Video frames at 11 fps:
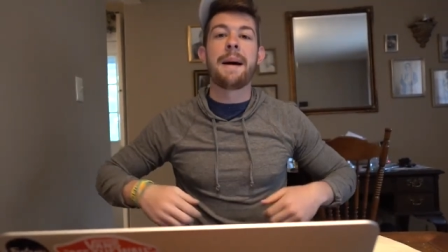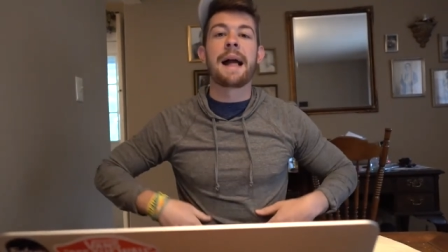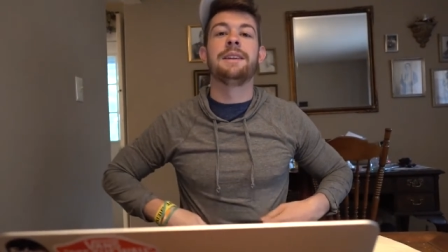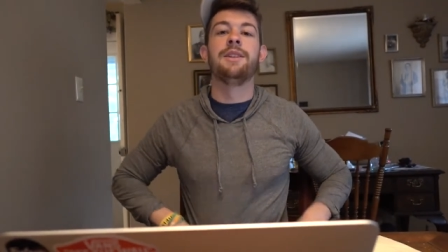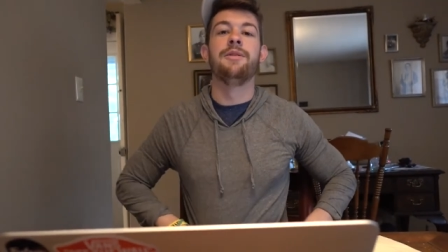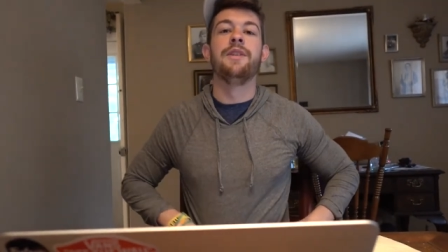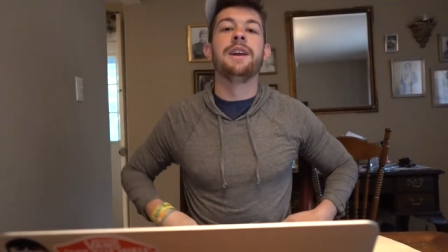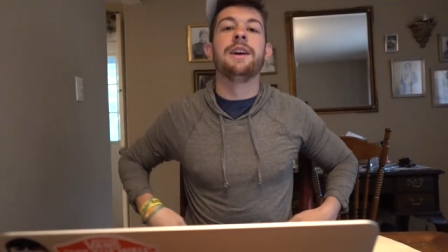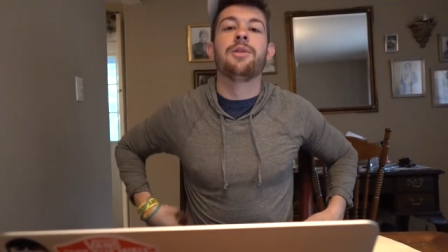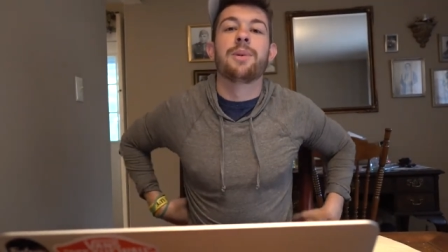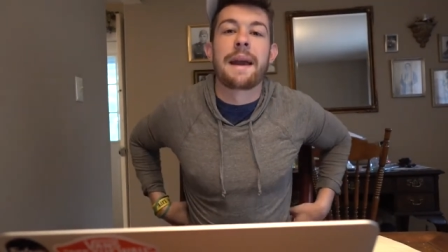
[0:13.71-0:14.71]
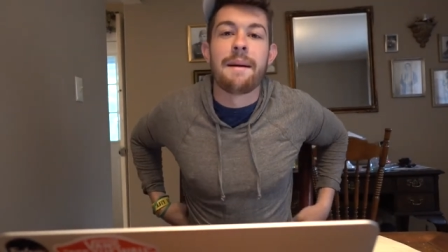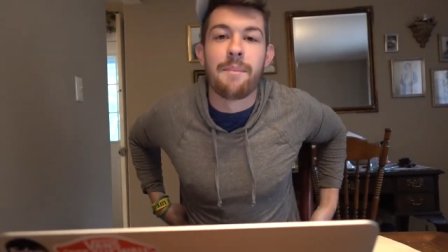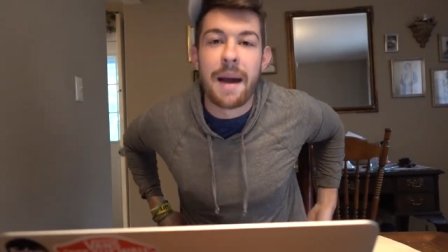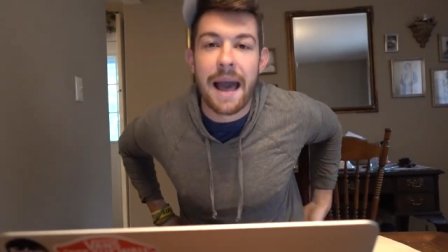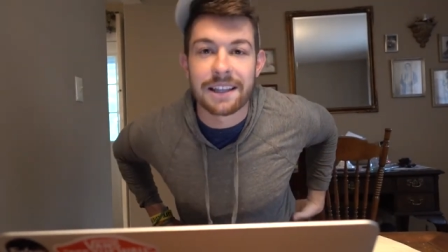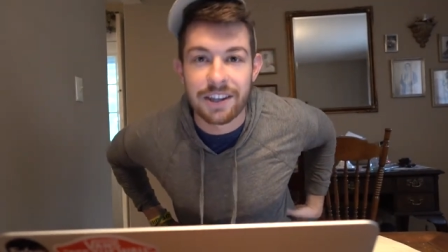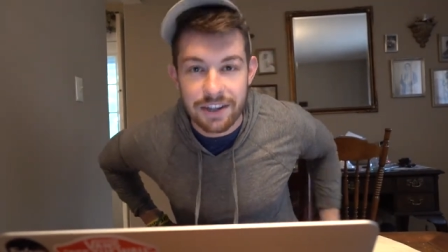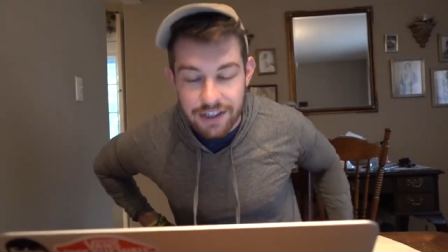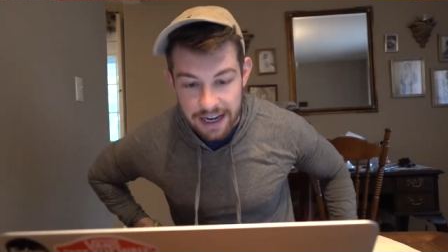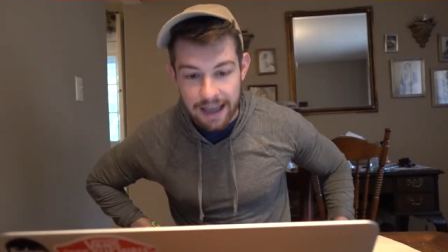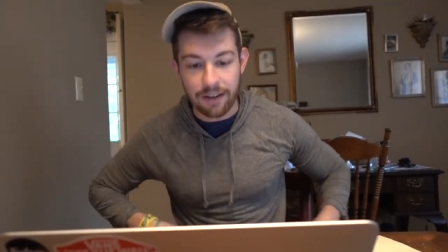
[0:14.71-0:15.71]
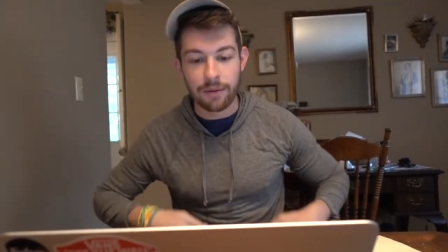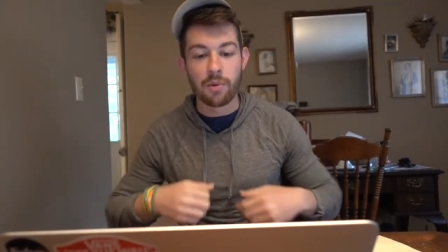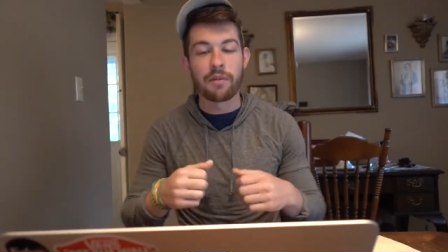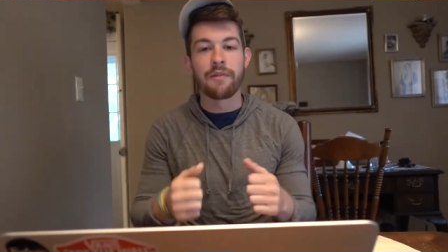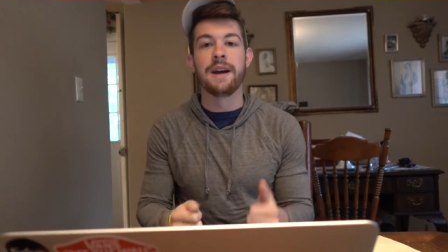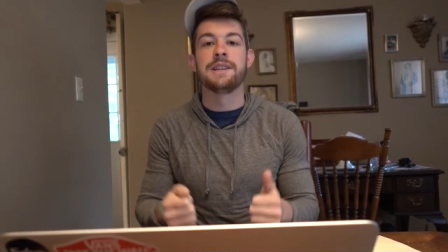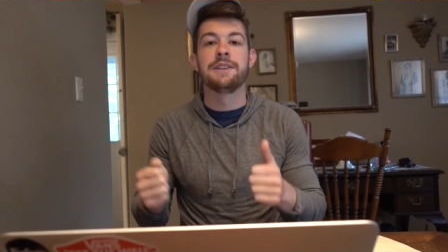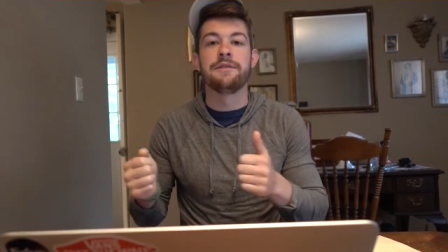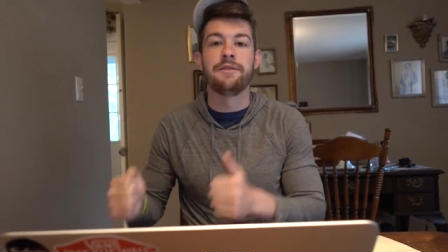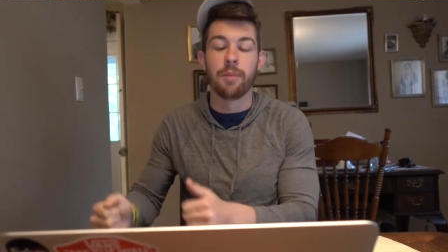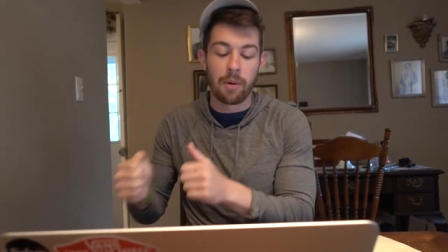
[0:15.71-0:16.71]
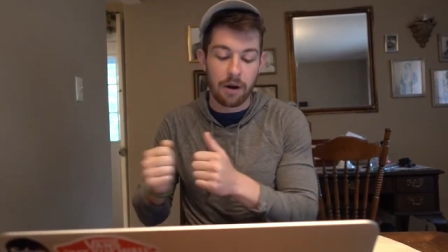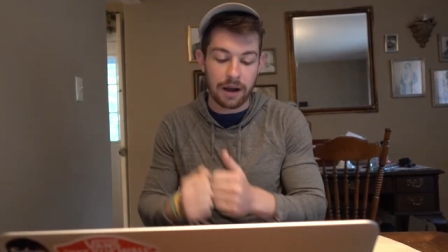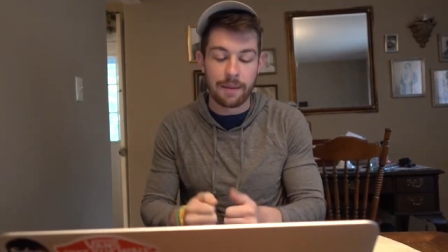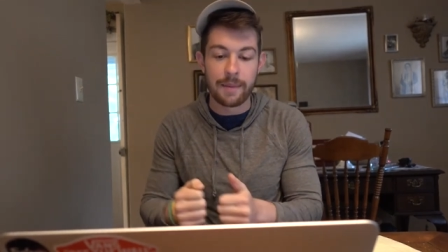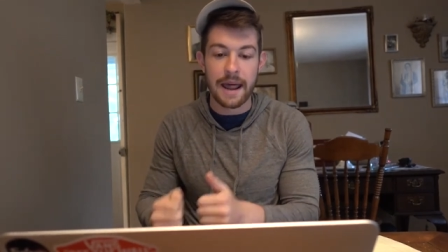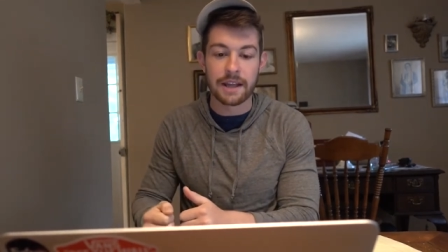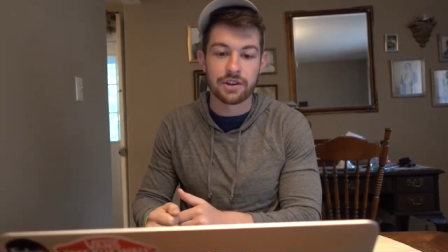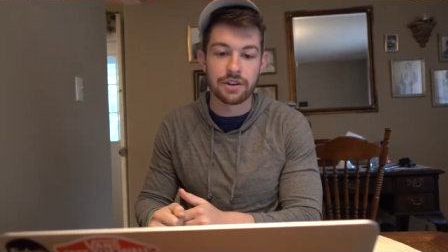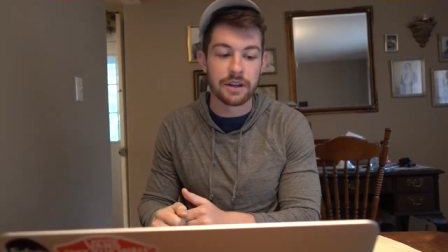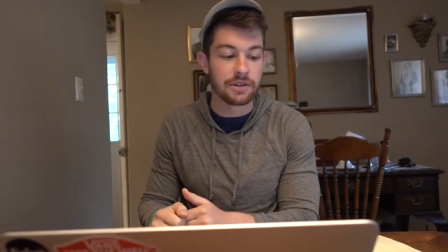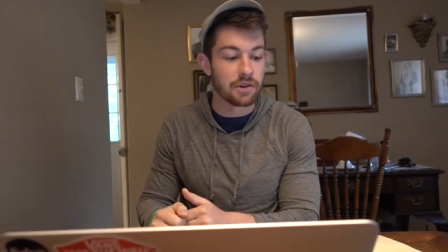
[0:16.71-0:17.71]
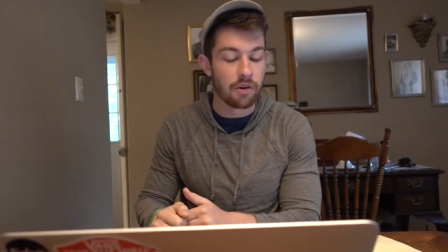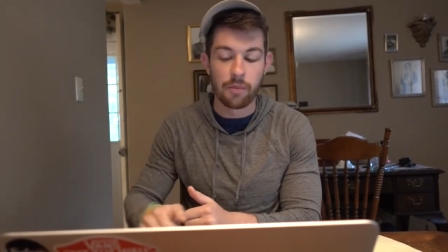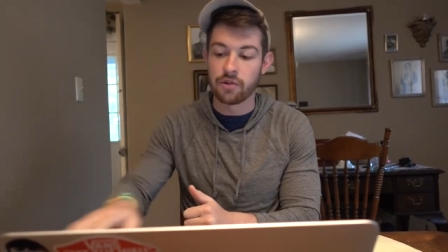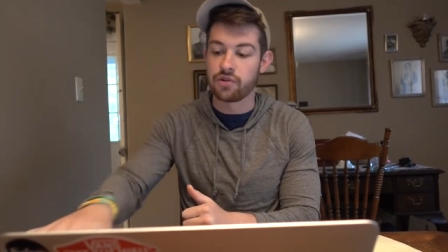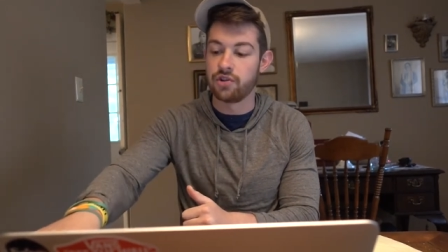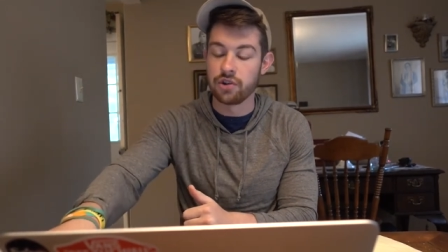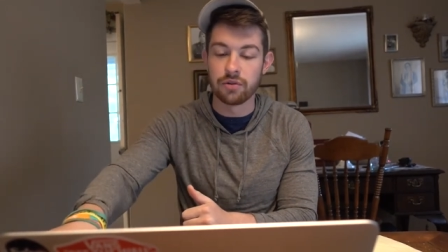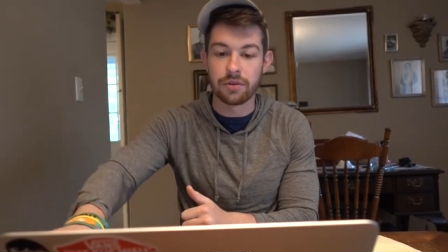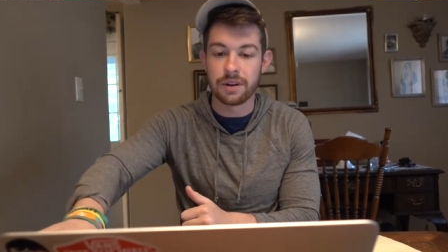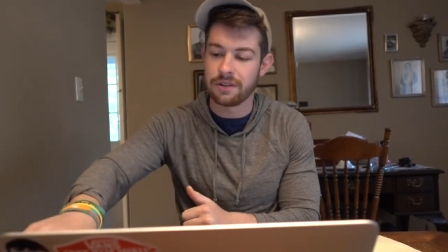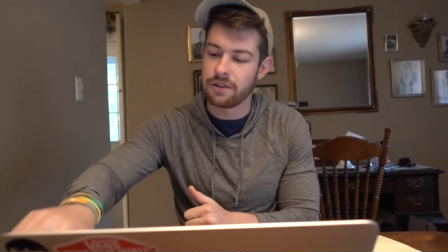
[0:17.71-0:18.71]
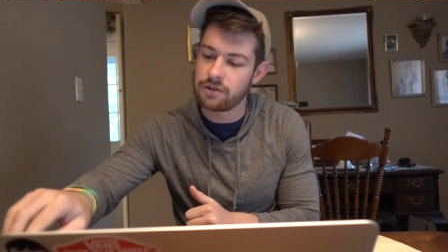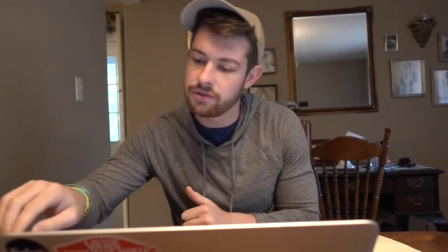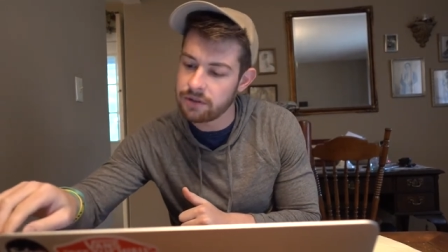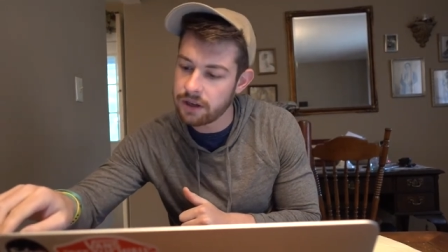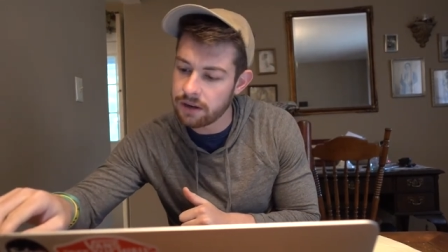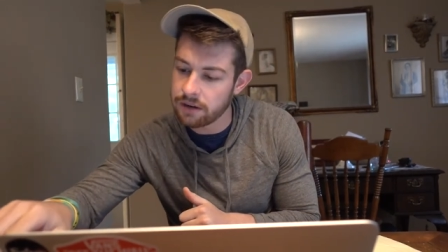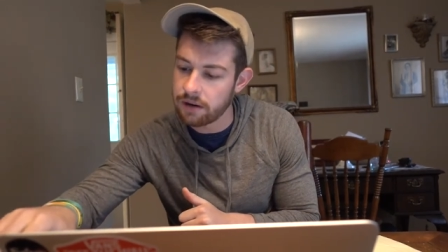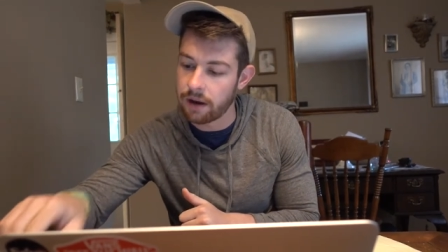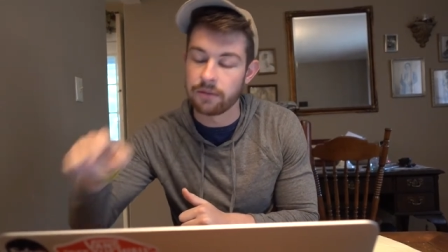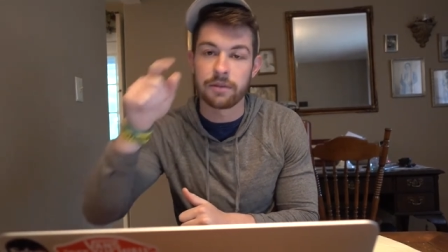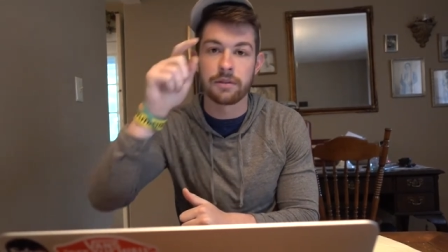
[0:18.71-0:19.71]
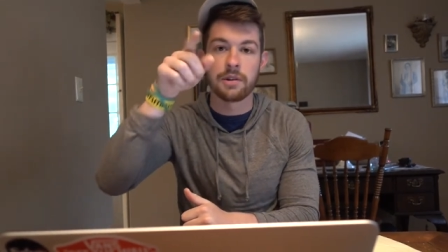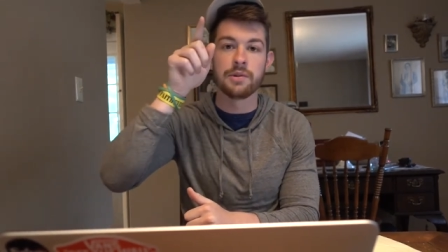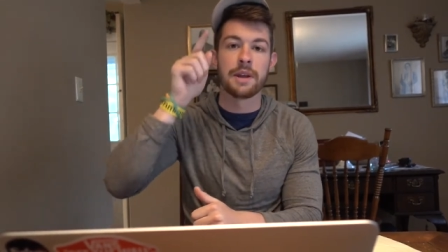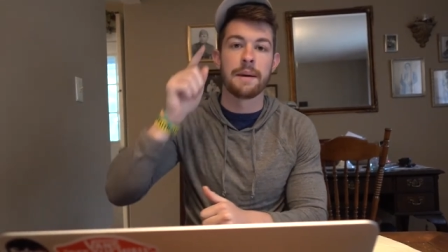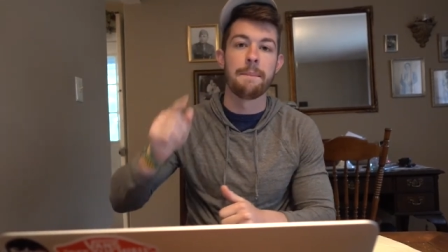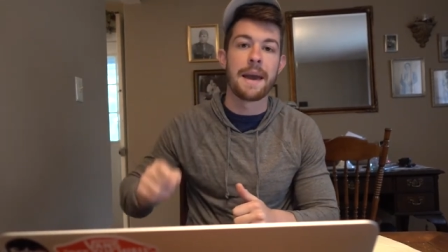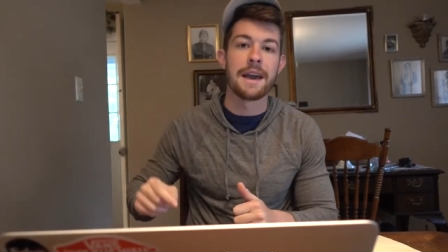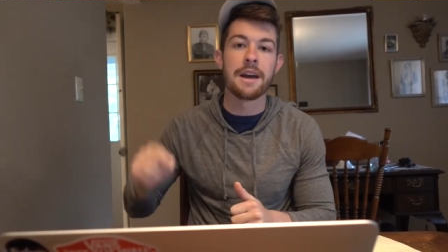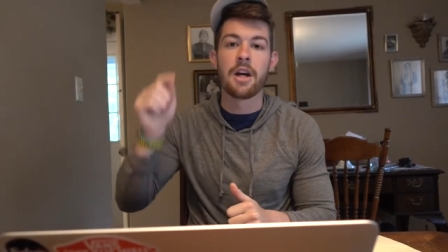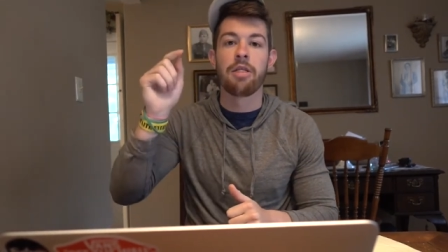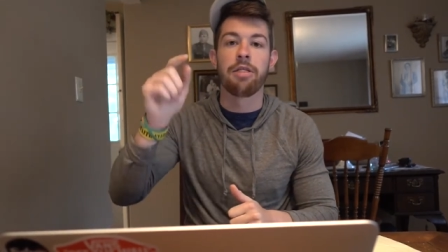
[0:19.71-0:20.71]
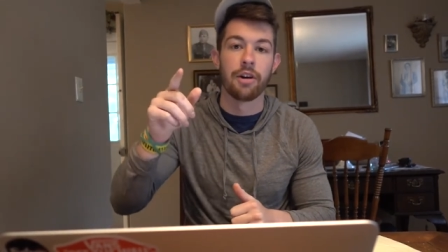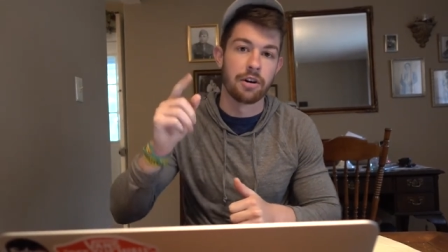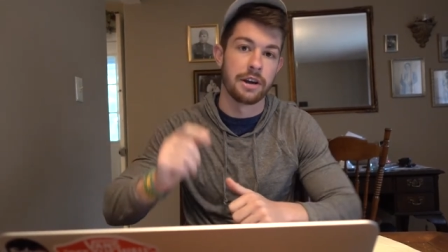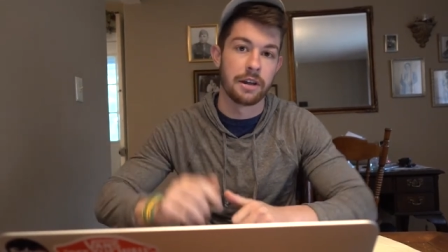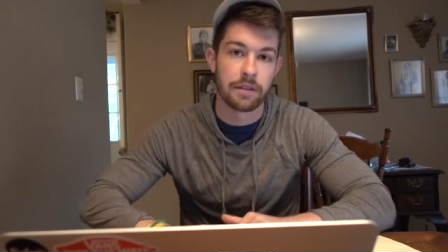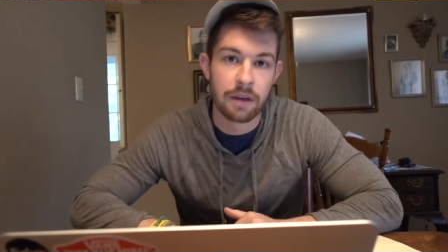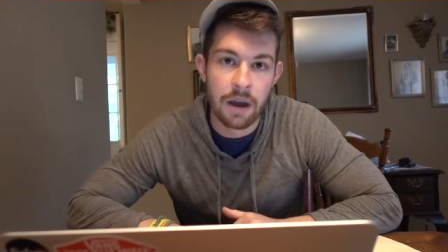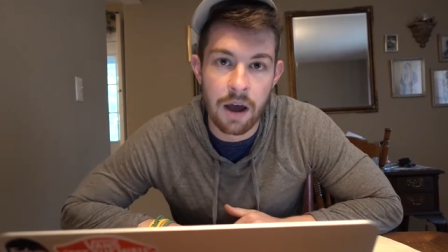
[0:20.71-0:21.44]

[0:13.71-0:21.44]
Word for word: back to the videos. We're getting back to the channel. More fantasy football coming at you. It is almost June. Is it June yet? No, it's Tuesday, May 30th.